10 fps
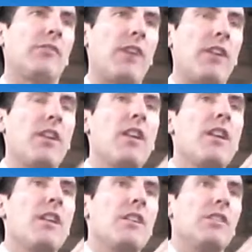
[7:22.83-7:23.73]
around
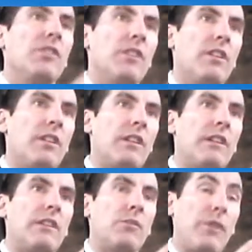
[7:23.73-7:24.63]

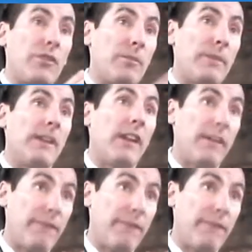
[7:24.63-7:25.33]
whether it be a